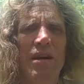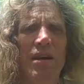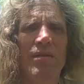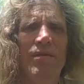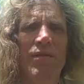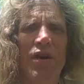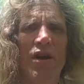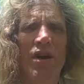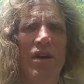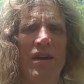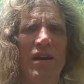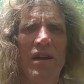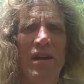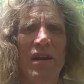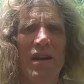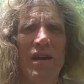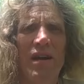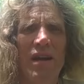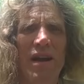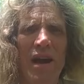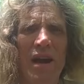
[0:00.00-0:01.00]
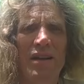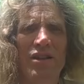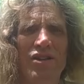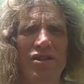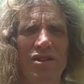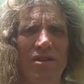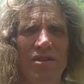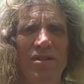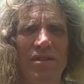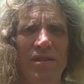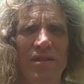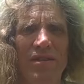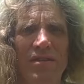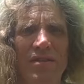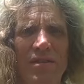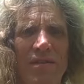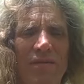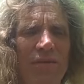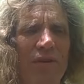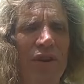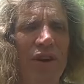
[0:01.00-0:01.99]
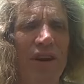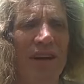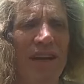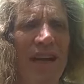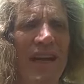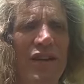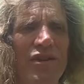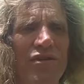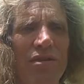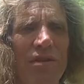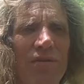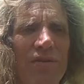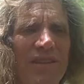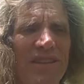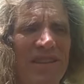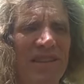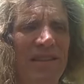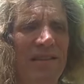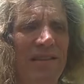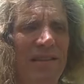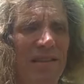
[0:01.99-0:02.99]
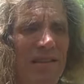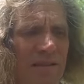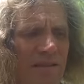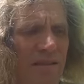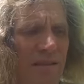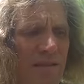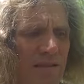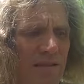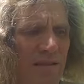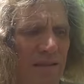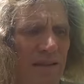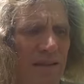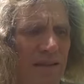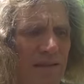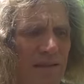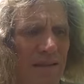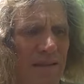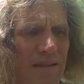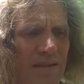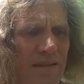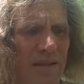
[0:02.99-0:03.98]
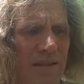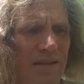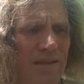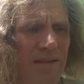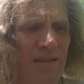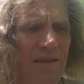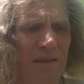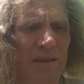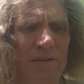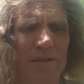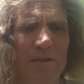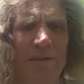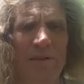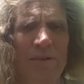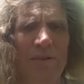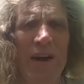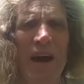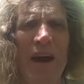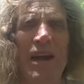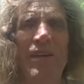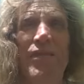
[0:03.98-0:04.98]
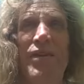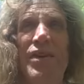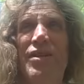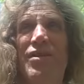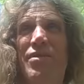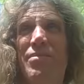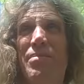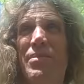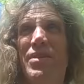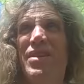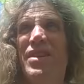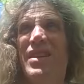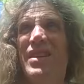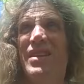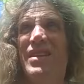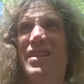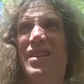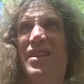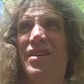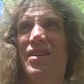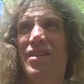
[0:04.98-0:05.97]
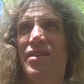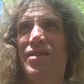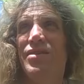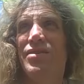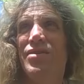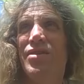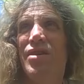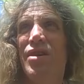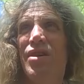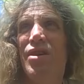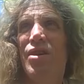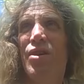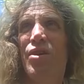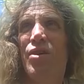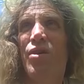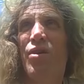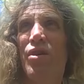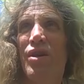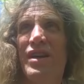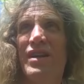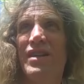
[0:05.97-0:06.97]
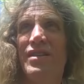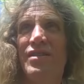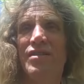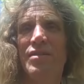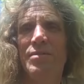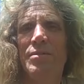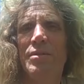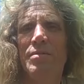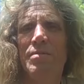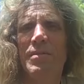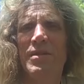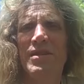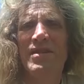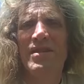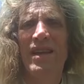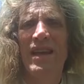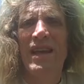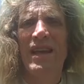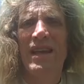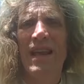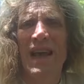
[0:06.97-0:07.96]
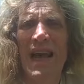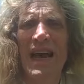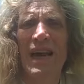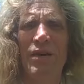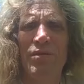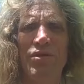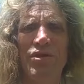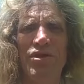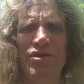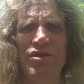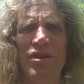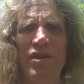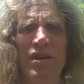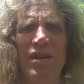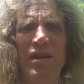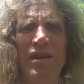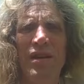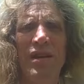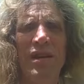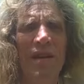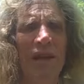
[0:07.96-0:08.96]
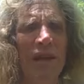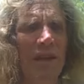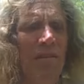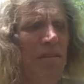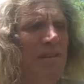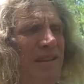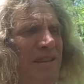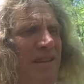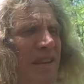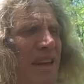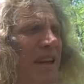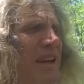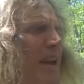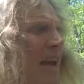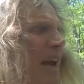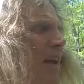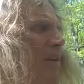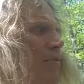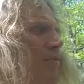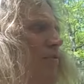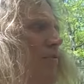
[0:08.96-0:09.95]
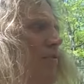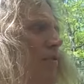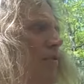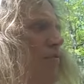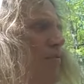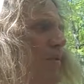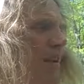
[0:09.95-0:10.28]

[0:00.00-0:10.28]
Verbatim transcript: of our consciousness, the very nature of its existence? Like I said, it's existed for 500 million years. Organisms have been saying, ouch, and they've been saying out for a